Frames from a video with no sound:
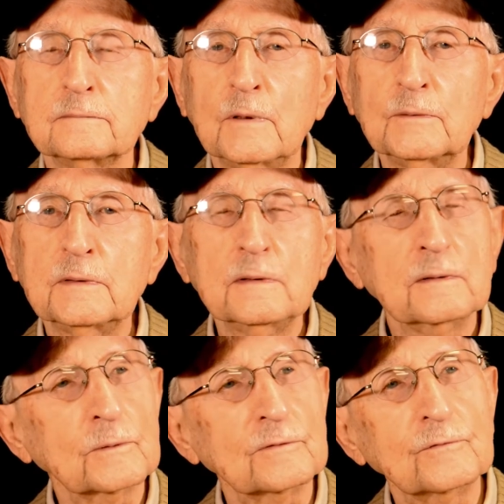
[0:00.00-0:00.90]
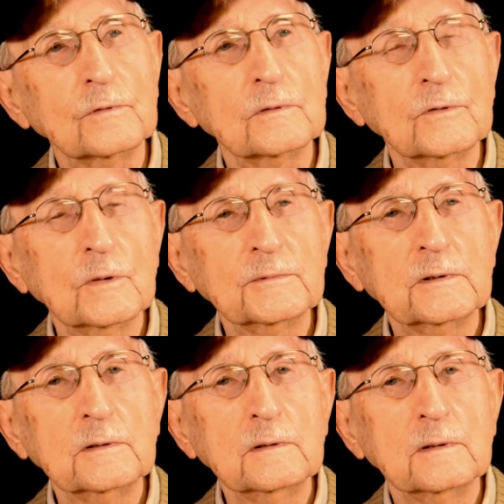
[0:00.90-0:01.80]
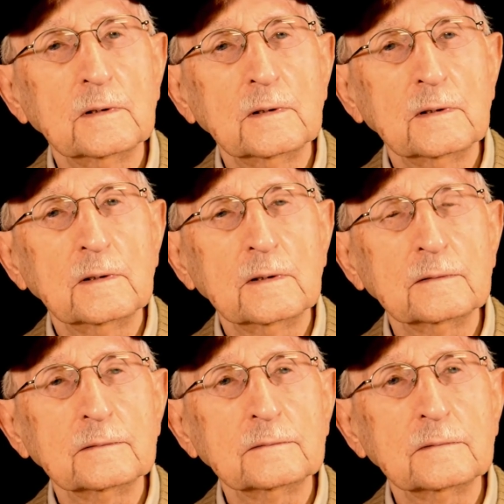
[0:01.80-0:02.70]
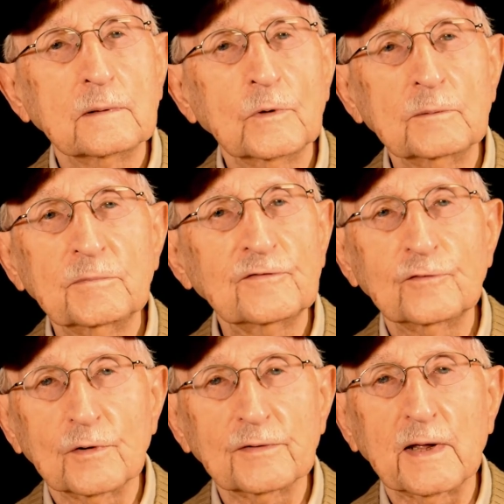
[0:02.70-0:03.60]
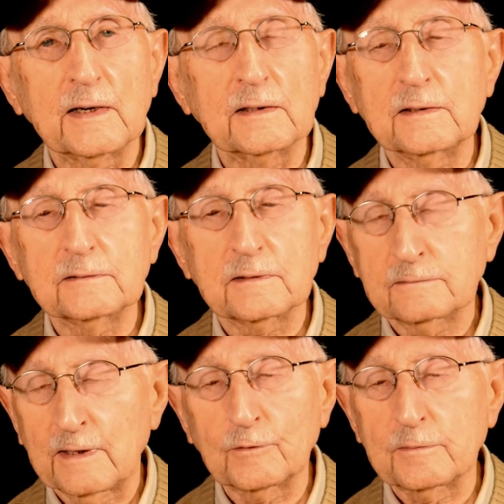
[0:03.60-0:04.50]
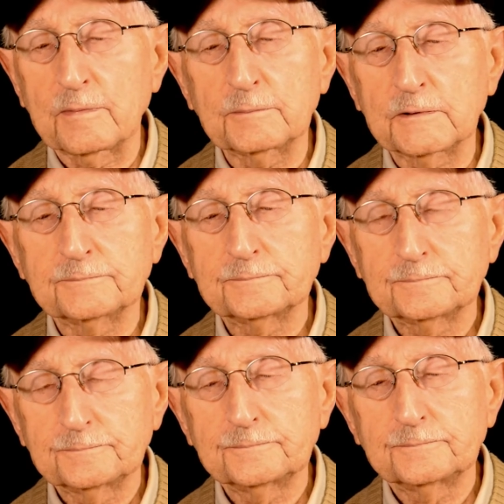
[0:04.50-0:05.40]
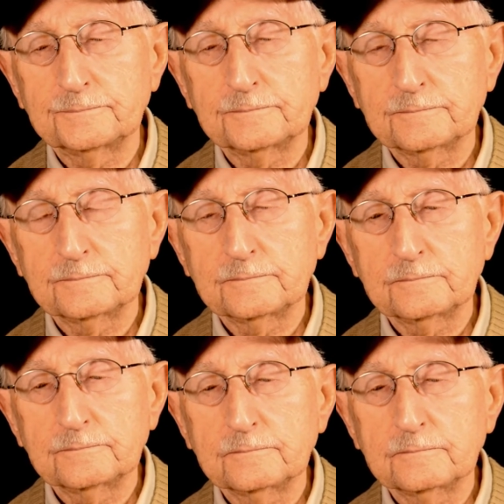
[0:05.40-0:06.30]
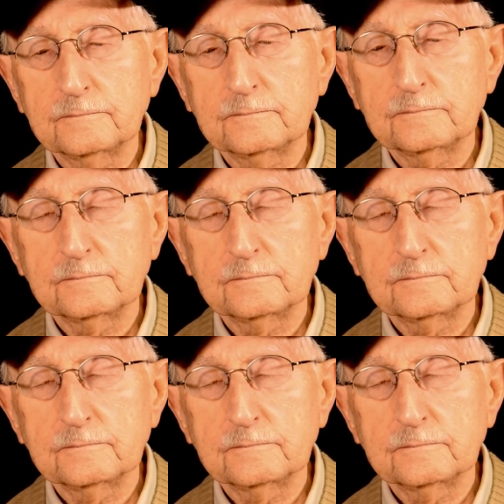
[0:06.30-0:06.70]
what was the other one for? Normandy? The one before that, I guess. I don't remember. Or maybe